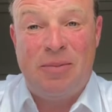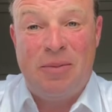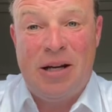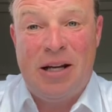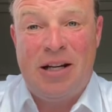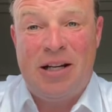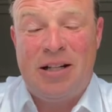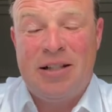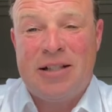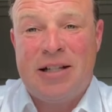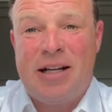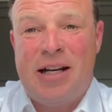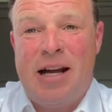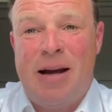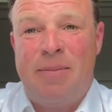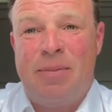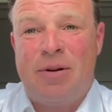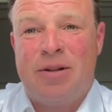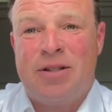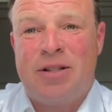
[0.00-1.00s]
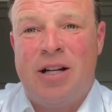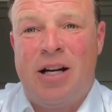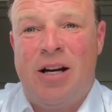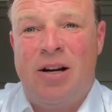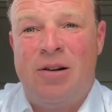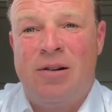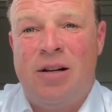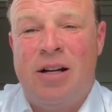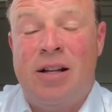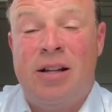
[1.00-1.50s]
meetings at
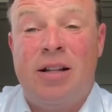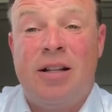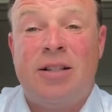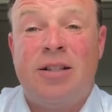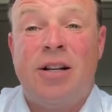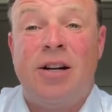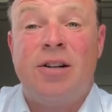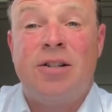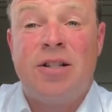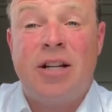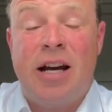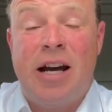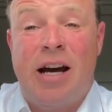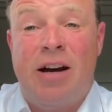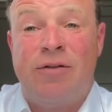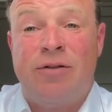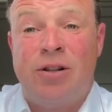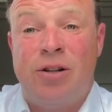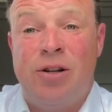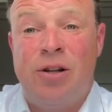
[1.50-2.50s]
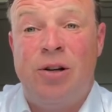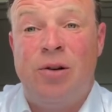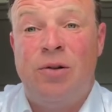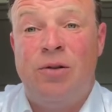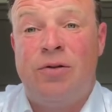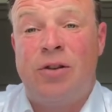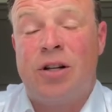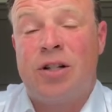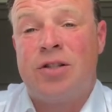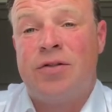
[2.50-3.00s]
Leopardstown this Thursday
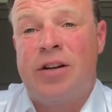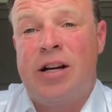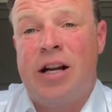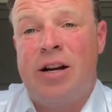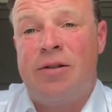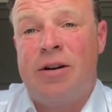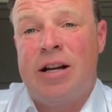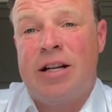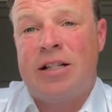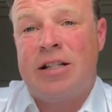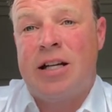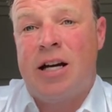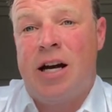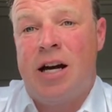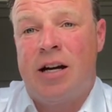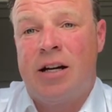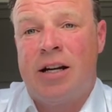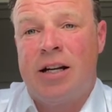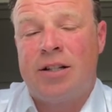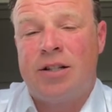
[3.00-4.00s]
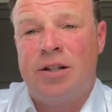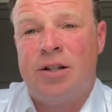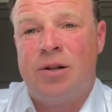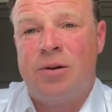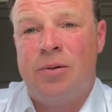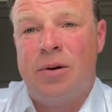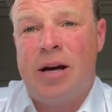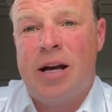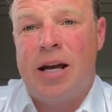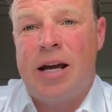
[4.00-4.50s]
afternoon. First of an 8-race card gets
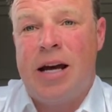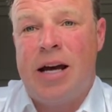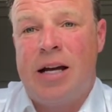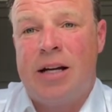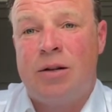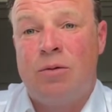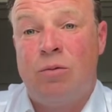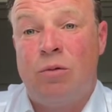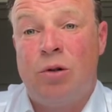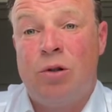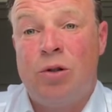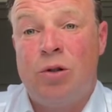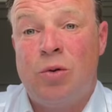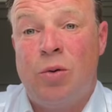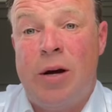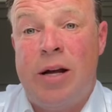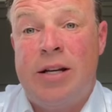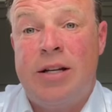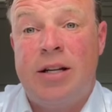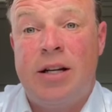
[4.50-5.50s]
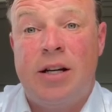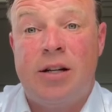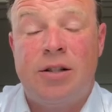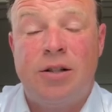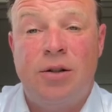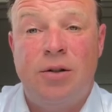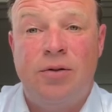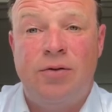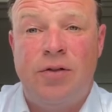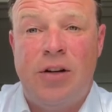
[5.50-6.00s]
underway at 1:20. Our
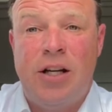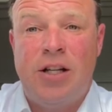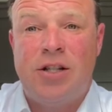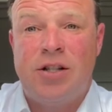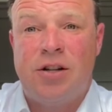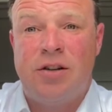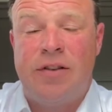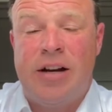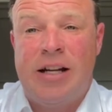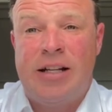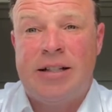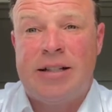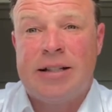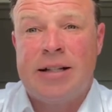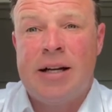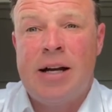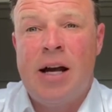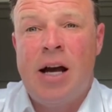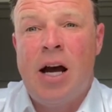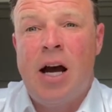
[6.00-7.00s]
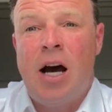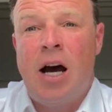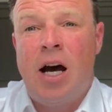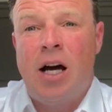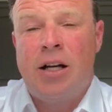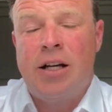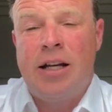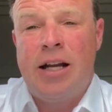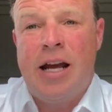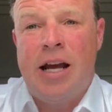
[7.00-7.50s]
two feature events
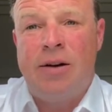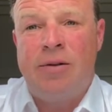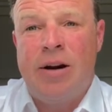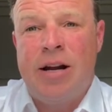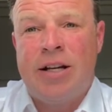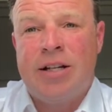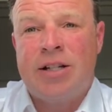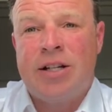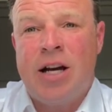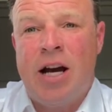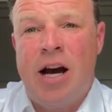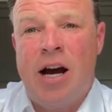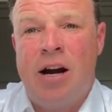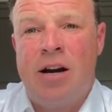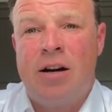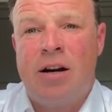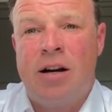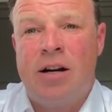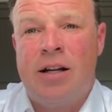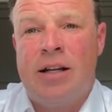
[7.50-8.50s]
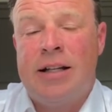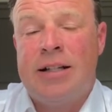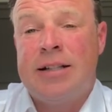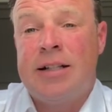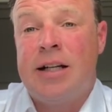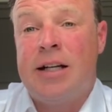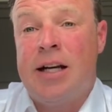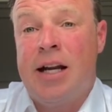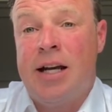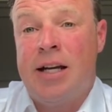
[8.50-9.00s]
on the 8-race card are the
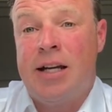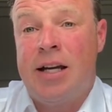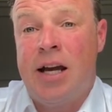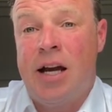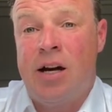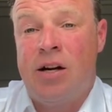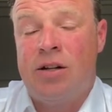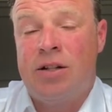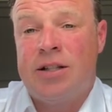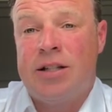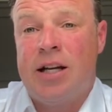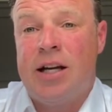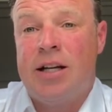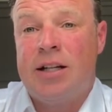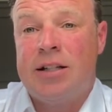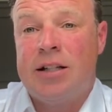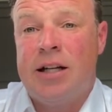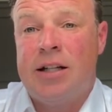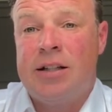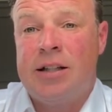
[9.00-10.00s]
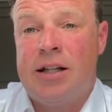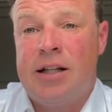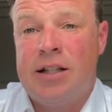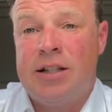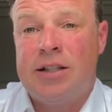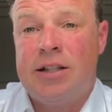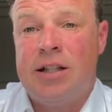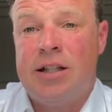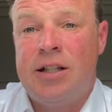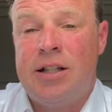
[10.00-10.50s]
listed Glencairn Stakes and the
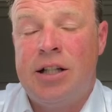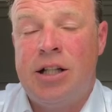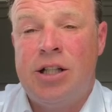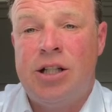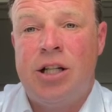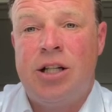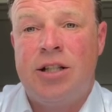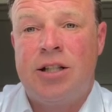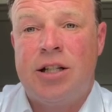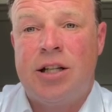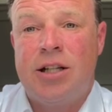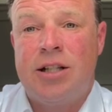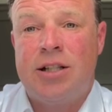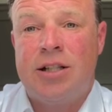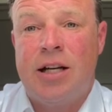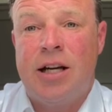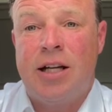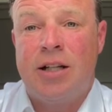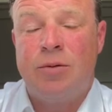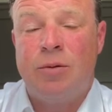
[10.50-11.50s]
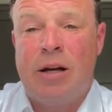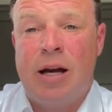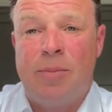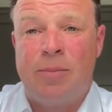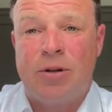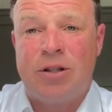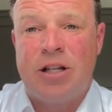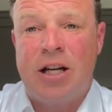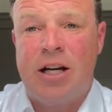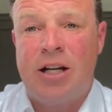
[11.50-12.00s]
listed Nijinsky Stakes. We get
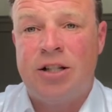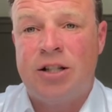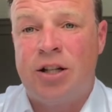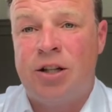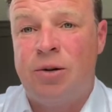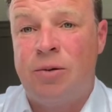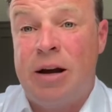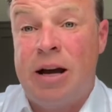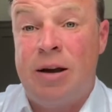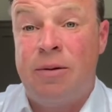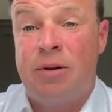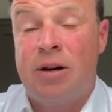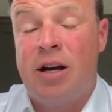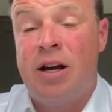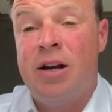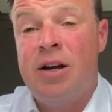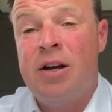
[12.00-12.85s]
proceedings underway with a